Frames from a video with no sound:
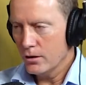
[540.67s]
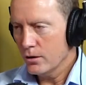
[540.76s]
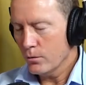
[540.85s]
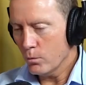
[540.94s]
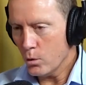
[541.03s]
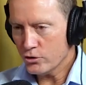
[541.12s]

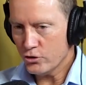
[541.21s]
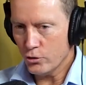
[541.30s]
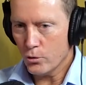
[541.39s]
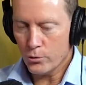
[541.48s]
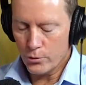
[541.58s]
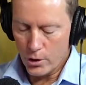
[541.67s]
what
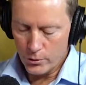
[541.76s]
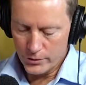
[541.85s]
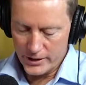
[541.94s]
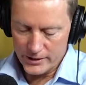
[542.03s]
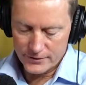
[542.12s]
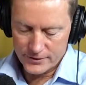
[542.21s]
your role
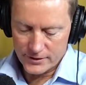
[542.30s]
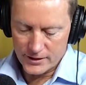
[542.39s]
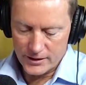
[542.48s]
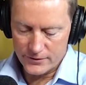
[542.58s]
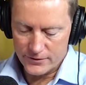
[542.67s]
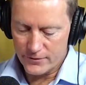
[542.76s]
does
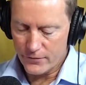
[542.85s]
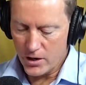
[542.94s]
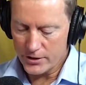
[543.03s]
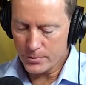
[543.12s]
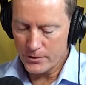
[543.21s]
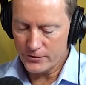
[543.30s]
as the Vice
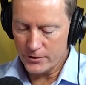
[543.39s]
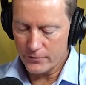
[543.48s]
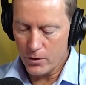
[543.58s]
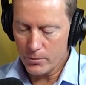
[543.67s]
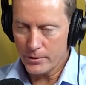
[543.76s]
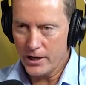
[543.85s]
President of
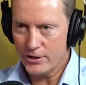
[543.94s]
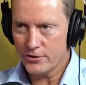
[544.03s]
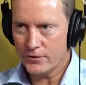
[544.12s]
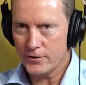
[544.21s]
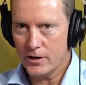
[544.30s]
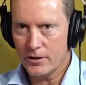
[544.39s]
Operations
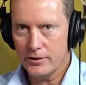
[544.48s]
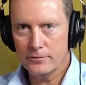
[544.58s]
at Iren.